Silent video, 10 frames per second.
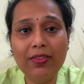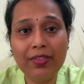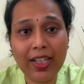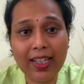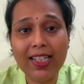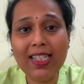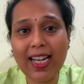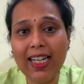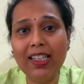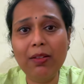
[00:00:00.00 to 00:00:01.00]
We
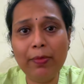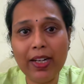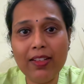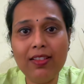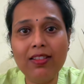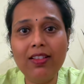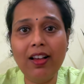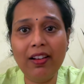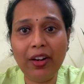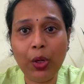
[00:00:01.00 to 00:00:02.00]
understand that medicines
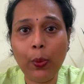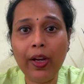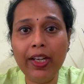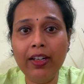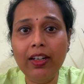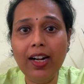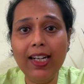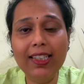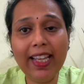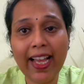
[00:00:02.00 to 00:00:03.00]
are required
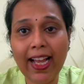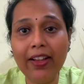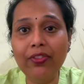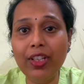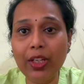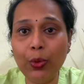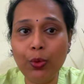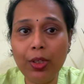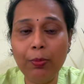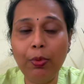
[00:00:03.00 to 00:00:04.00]
and they have their
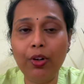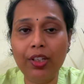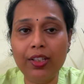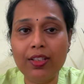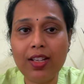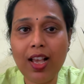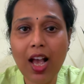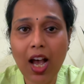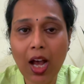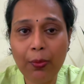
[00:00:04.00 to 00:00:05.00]
own importance.
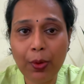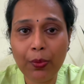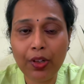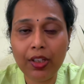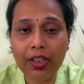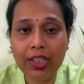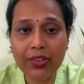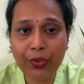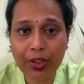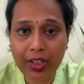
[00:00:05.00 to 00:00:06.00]
However,
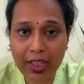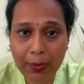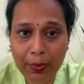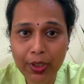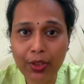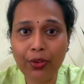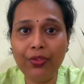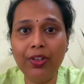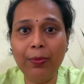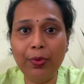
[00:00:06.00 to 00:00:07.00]
for treatment of
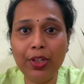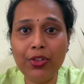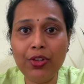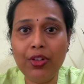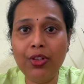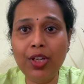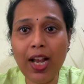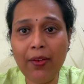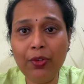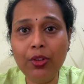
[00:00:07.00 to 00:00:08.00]
depression, we
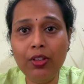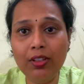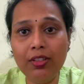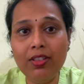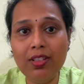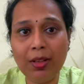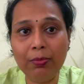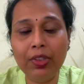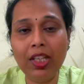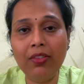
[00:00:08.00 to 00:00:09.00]
have to learn
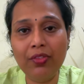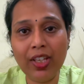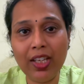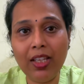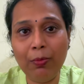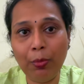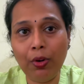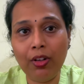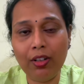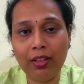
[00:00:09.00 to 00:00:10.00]
something very
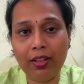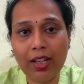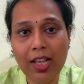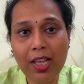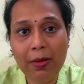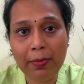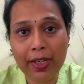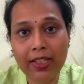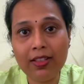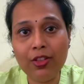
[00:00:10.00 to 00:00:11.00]
important.
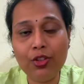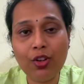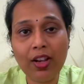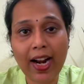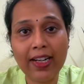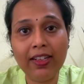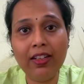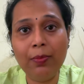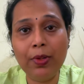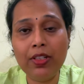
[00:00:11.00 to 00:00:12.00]
Medicines or
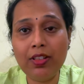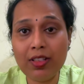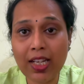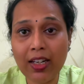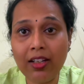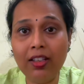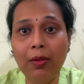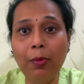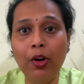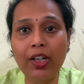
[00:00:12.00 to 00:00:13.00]
antidepressants enter
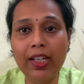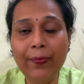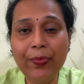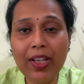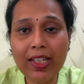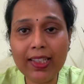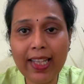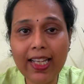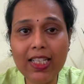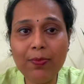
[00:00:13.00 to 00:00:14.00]
the body,
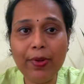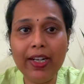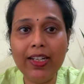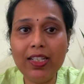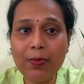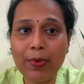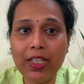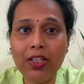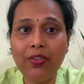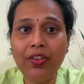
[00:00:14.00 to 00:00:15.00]
they spread a
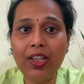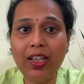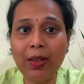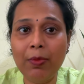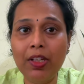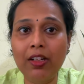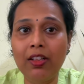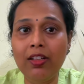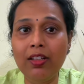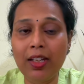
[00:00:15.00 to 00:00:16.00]
specific
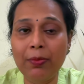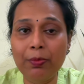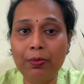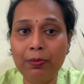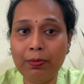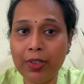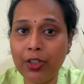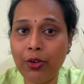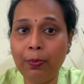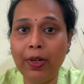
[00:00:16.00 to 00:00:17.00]
chemical and
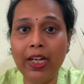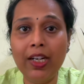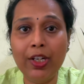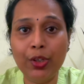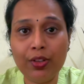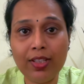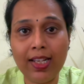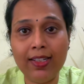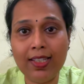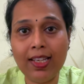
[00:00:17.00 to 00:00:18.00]
in your brain and your
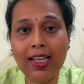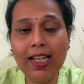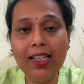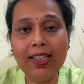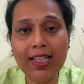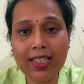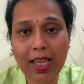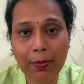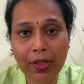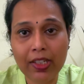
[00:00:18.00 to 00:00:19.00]
cells. These
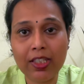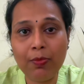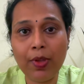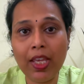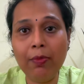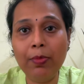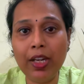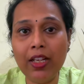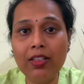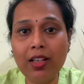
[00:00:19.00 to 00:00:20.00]
chemicals may
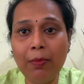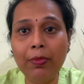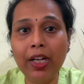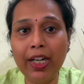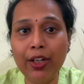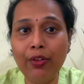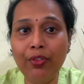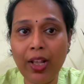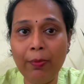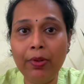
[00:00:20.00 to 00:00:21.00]
bring some kind
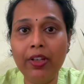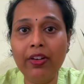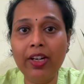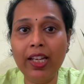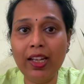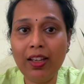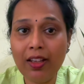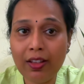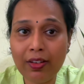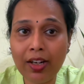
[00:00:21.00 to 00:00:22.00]
of temporary
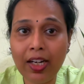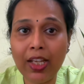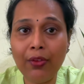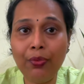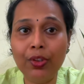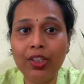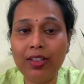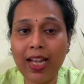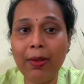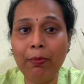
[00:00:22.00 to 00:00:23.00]
relief for the
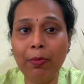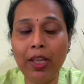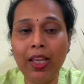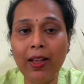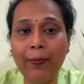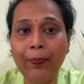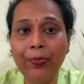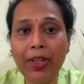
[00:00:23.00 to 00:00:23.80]
time being.